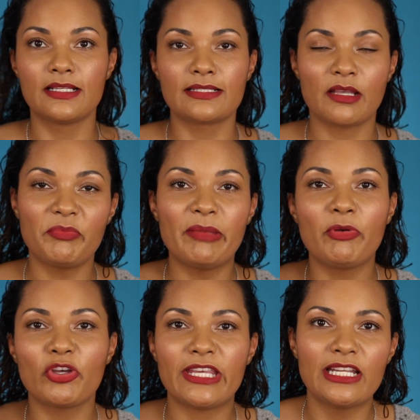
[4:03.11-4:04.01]
Some
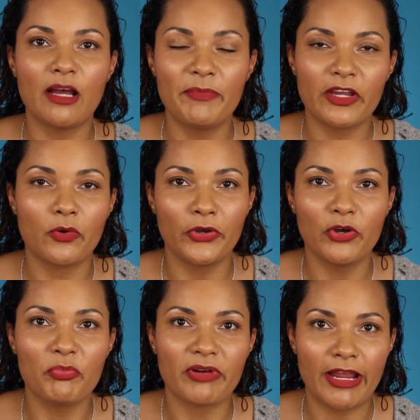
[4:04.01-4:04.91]
people heat up their
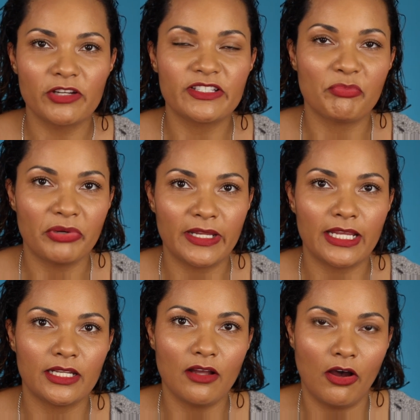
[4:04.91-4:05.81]
oil prior to putting
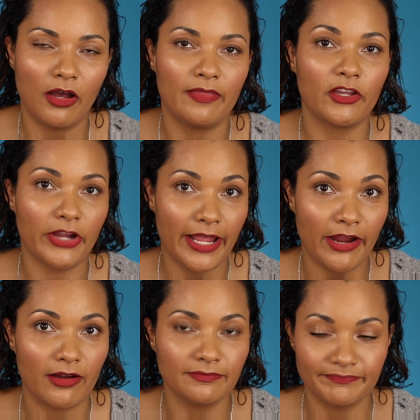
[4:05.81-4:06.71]
it on their
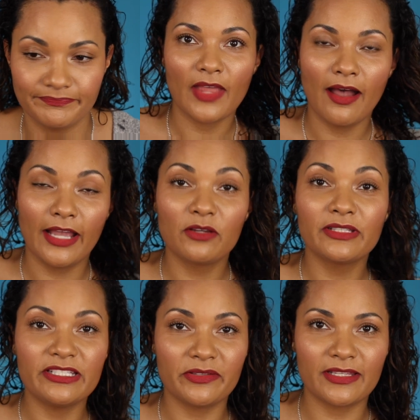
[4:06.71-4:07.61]
hair. I
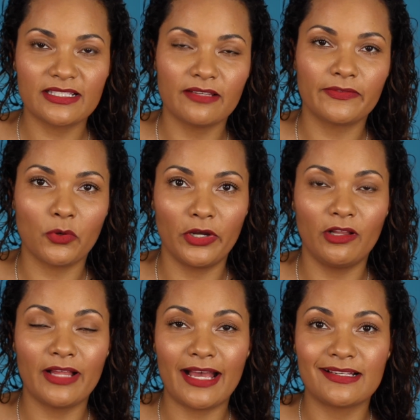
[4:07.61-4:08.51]
only do this if the
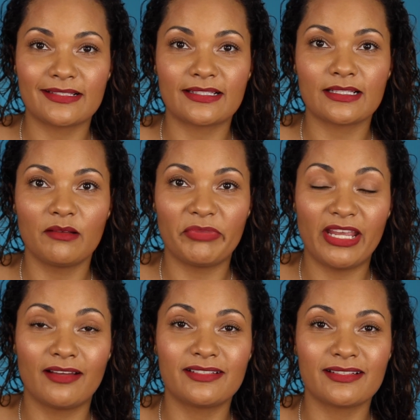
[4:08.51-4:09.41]
oil has
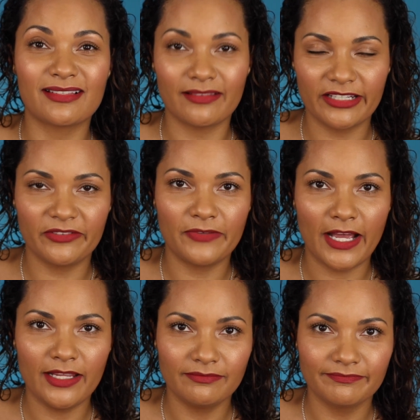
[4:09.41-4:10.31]
begun to
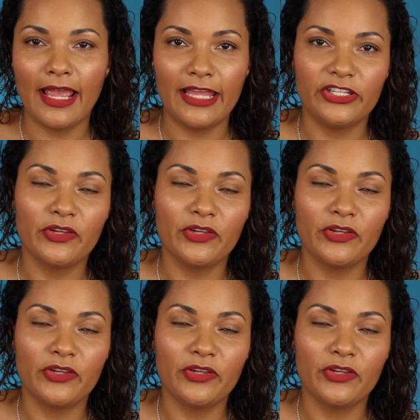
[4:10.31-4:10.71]
solidify, and